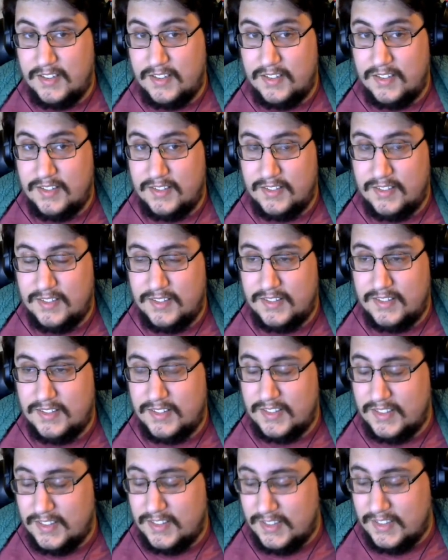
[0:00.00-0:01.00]

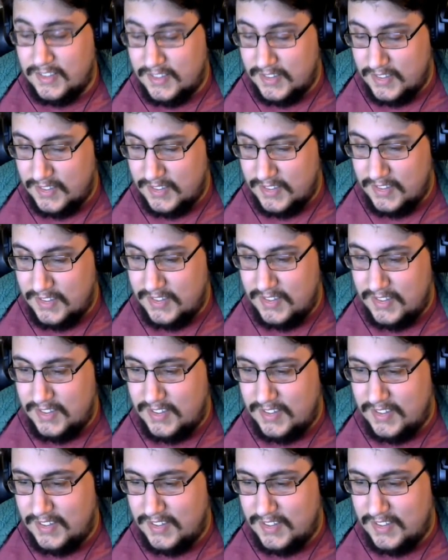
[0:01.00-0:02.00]

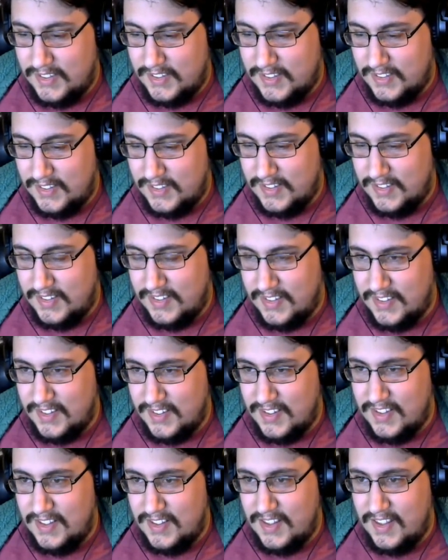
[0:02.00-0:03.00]

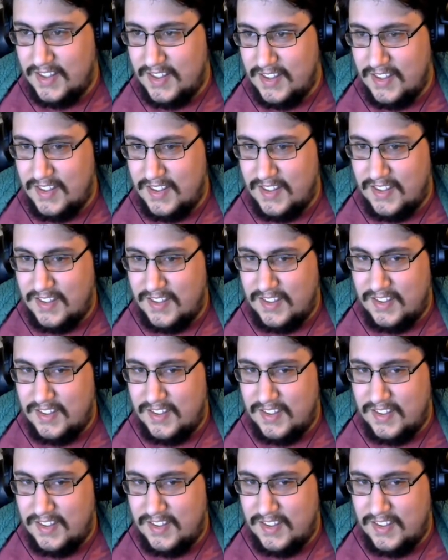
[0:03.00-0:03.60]
This person isn't speaking.